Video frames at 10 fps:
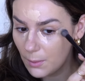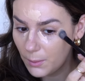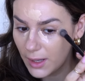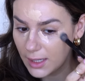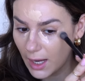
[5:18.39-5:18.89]

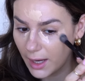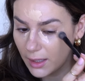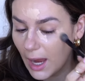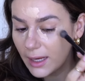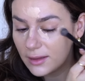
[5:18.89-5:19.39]
But I,
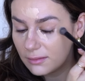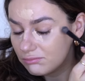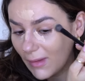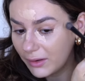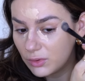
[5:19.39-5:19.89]
I,
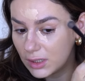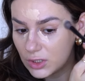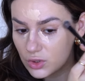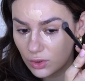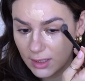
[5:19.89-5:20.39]
I really
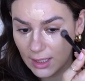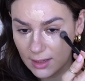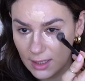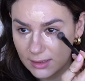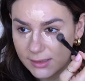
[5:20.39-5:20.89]
enjoy it. I
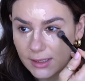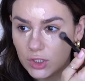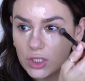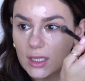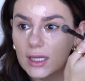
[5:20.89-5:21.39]
think it's
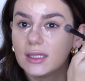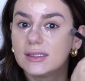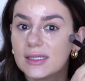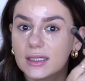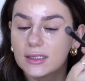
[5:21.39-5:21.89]
such an
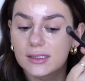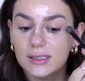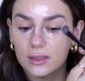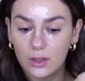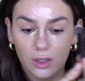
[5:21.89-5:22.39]
easy
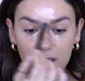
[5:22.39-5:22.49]
concealer.